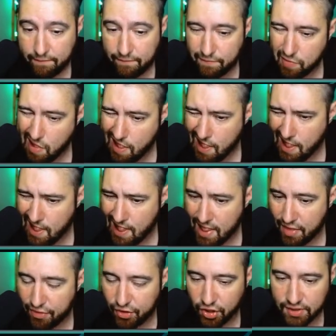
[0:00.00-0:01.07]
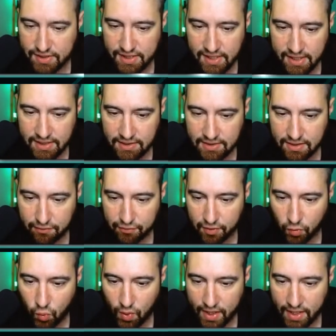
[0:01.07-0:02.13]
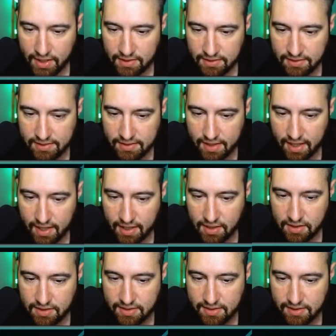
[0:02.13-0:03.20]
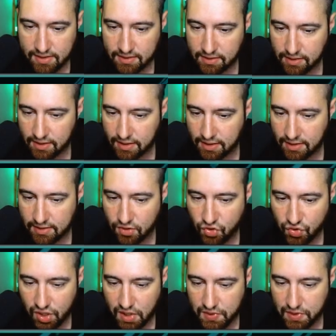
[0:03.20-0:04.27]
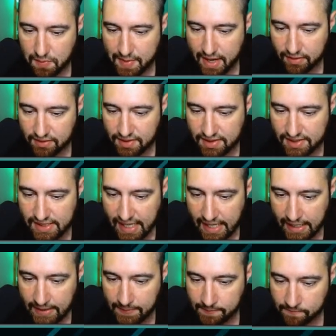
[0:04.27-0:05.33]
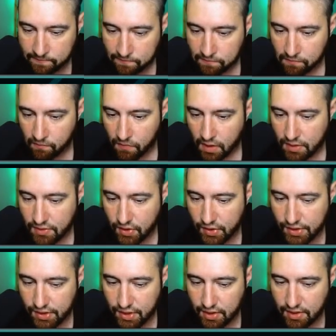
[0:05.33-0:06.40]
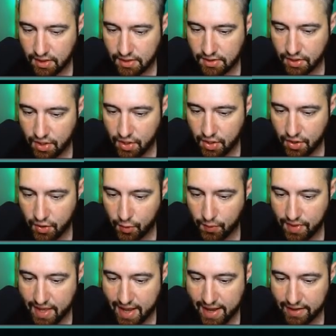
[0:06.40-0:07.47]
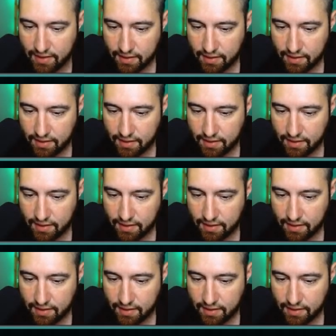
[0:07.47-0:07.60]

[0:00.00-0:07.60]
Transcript: 13 different wins, and the draws are about the same. So it's a good thing to know that